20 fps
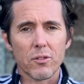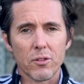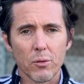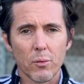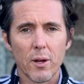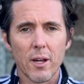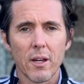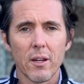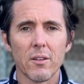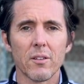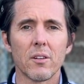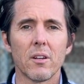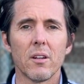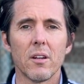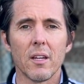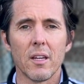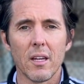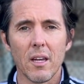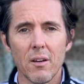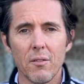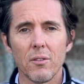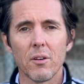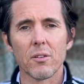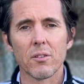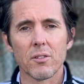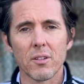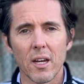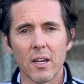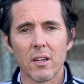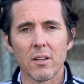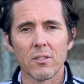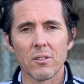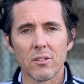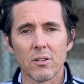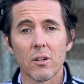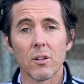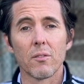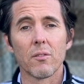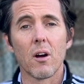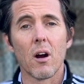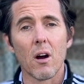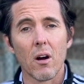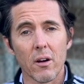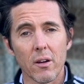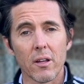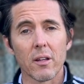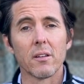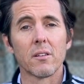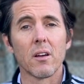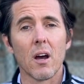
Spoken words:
swing is going to give your second serve arc and